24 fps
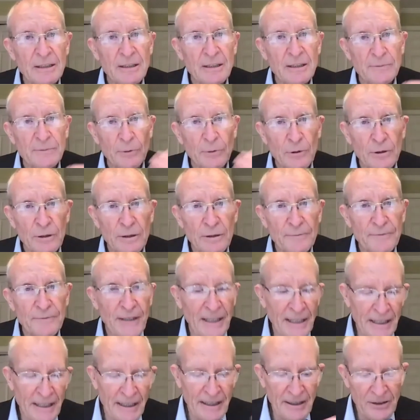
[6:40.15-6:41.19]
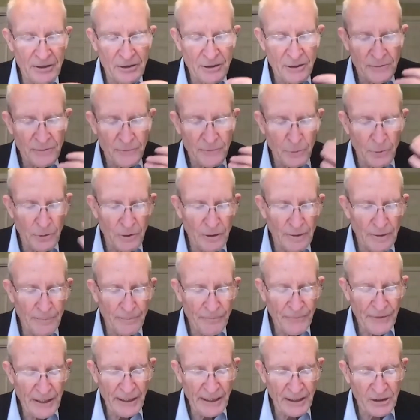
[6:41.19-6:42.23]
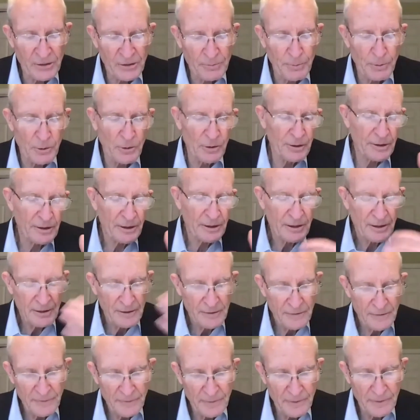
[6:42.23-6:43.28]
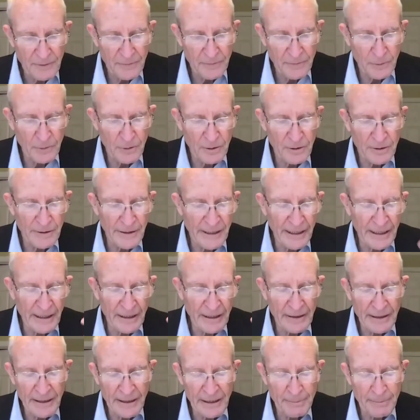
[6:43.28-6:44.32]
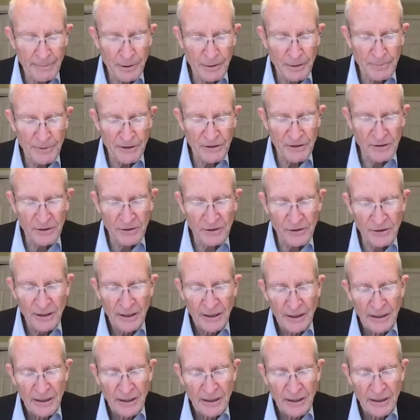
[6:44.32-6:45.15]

for finance, for export, for any, any purposes.